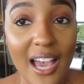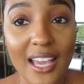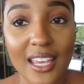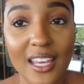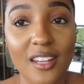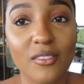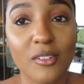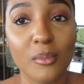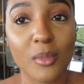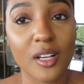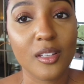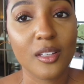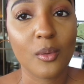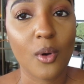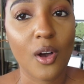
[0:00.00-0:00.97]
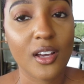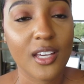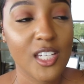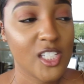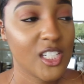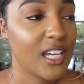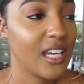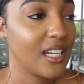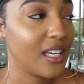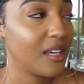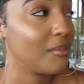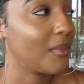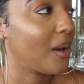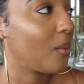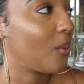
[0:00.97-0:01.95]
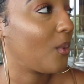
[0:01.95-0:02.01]
I can't even barely walk. Keisha had to get
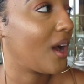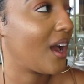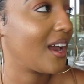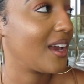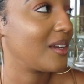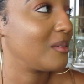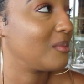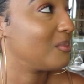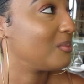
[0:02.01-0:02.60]
my wine